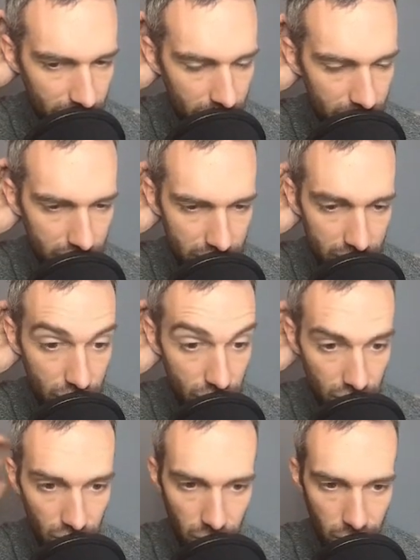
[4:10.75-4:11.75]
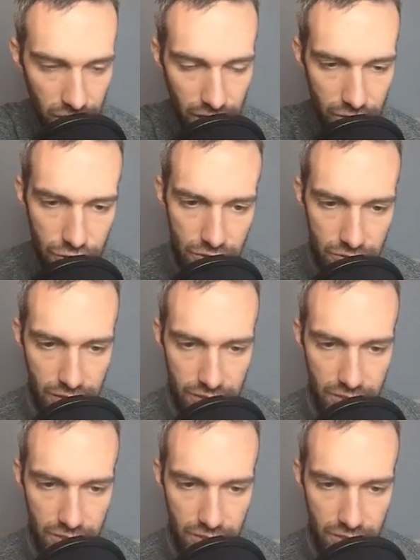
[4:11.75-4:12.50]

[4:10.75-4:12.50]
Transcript: because it's just loaded with energies, right?